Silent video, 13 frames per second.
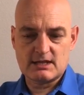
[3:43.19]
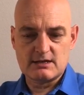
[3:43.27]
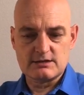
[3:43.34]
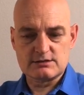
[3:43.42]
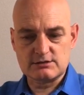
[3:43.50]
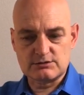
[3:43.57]

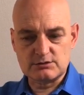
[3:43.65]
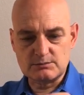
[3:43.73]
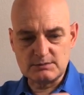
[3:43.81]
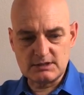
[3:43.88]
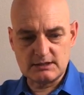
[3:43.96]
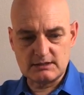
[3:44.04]
So to
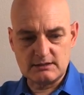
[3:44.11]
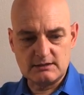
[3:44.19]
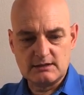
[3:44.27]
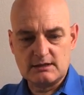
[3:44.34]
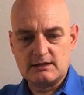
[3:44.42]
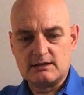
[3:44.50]
me,
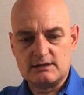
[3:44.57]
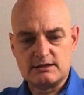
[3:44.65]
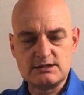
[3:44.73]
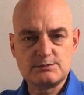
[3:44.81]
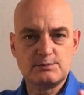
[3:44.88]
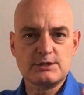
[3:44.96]

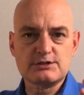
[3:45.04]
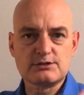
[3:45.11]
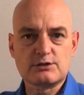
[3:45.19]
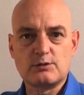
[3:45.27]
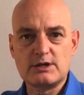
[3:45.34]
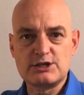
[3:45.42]
this brings
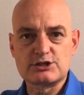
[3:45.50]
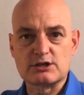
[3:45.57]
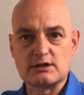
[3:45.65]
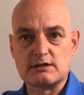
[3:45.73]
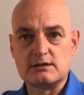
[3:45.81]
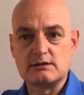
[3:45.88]
the
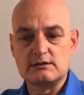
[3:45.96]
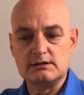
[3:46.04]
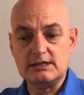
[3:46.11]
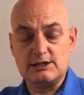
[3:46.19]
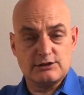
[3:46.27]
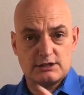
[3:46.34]
question,
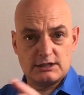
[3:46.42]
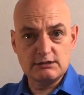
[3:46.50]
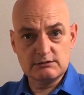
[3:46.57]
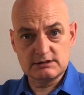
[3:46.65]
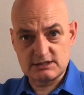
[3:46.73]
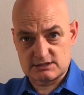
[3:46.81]
in the
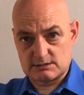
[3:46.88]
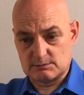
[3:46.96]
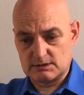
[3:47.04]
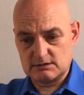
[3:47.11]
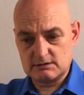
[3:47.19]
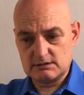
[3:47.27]
New
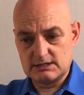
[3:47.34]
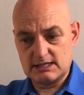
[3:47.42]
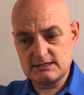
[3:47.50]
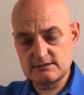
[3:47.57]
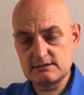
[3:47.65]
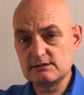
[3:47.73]
Testament,
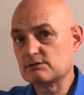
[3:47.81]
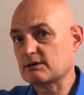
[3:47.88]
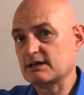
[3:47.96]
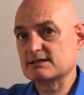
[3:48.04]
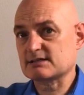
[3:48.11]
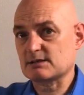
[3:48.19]
isn't
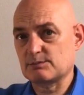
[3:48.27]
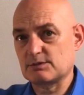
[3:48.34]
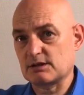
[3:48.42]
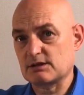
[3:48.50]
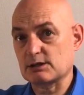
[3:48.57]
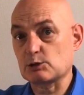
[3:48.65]
grace
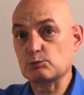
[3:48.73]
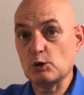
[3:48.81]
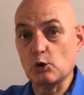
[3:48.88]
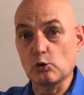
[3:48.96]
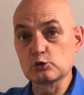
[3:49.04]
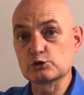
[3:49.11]
something that we
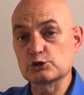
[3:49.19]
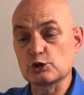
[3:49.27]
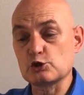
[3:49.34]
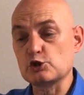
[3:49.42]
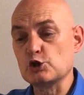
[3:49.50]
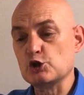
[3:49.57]

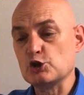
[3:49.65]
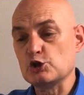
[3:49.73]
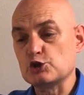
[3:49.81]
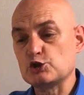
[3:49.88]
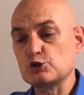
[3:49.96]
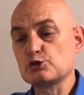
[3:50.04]
also
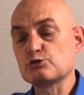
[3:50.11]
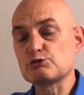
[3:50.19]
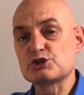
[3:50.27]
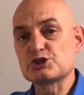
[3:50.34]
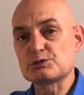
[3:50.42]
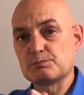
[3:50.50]
should
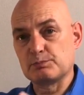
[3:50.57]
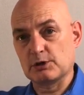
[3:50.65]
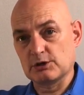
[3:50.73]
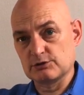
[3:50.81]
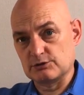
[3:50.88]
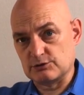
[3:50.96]

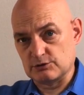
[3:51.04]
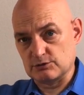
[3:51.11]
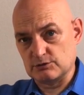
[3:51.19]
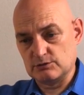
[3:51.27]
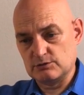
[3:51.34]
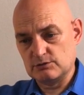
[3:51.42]
respond
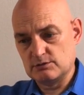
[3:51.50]
to,